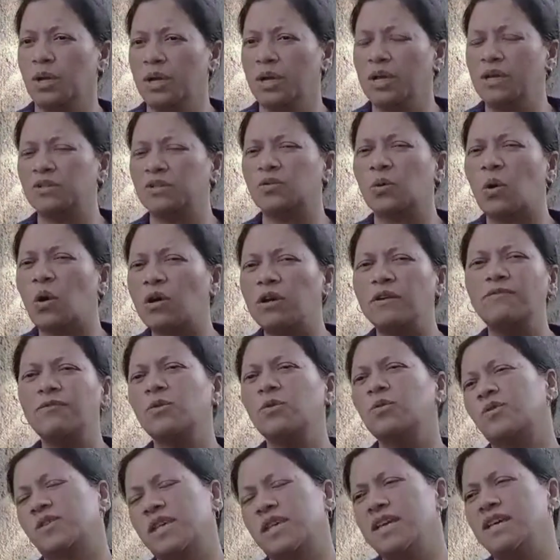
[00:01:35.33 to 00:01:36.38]
So all of
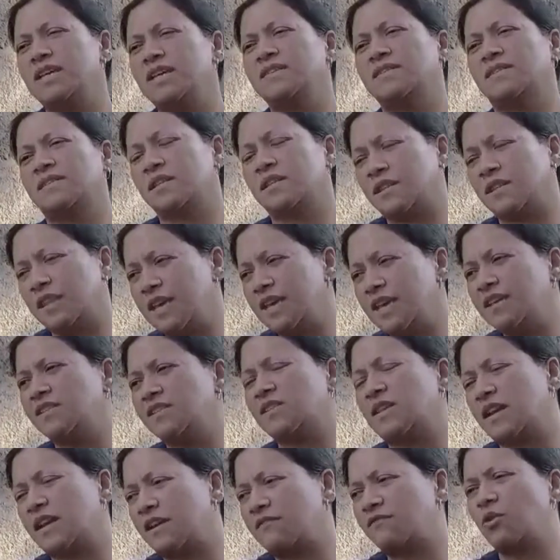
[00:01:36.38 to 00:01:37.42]
those things, the things
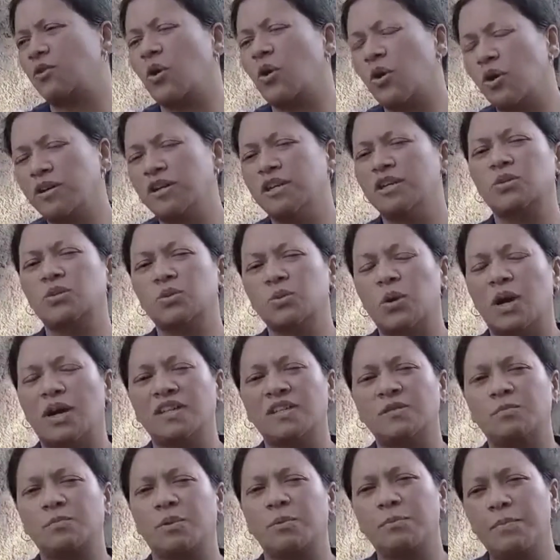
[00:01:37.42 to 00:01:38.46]
that have gone into
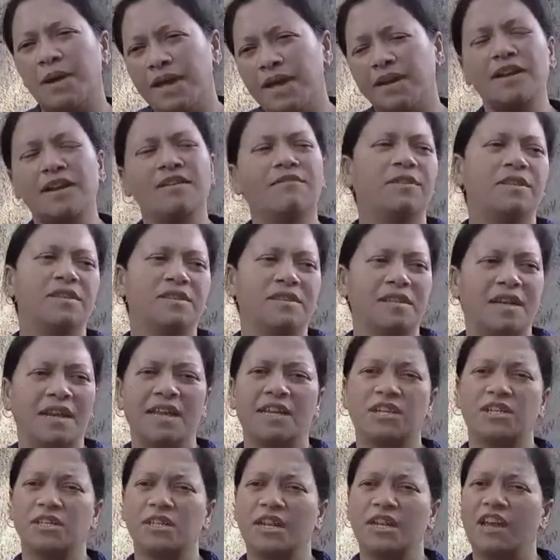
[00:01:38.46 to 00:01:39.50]
us preparing for this
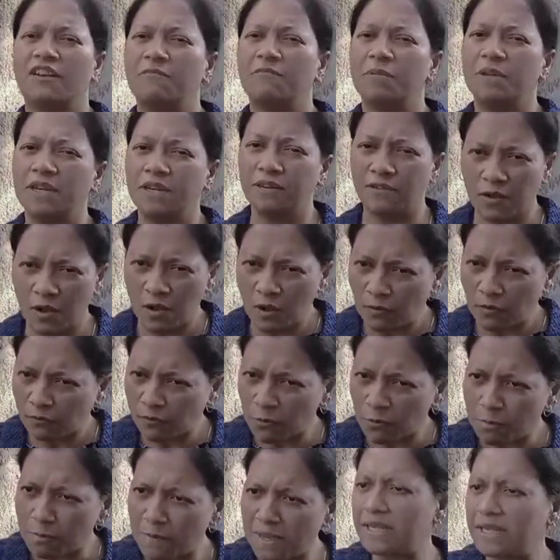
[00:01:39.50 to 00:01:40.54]
election, have been for
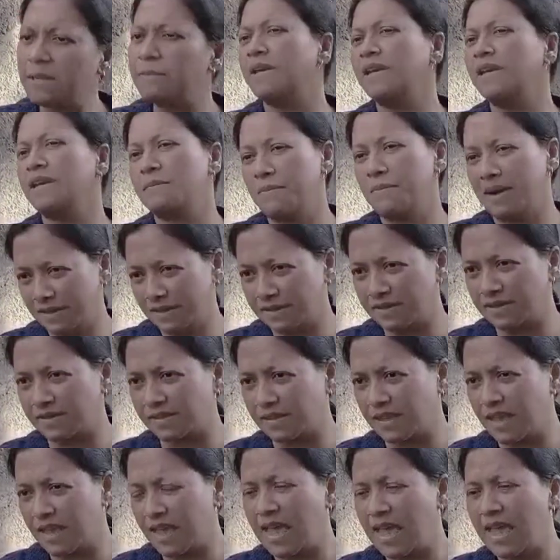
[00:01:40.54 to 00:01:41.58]
many, many months.
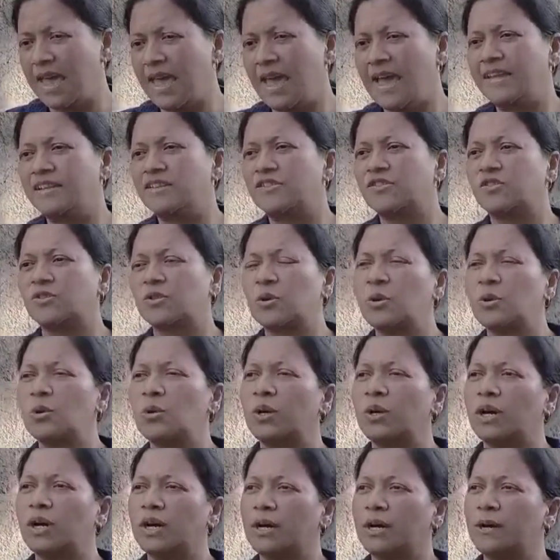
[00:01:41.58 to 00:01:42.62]
And so
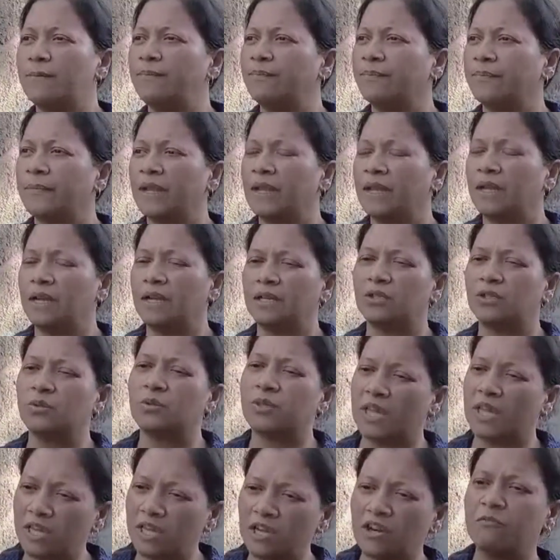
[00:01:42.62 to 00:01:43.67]
to
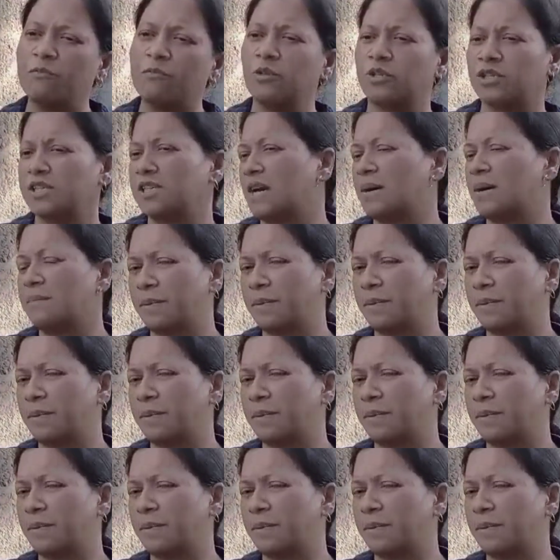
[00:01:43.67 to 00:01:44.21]
think of putting up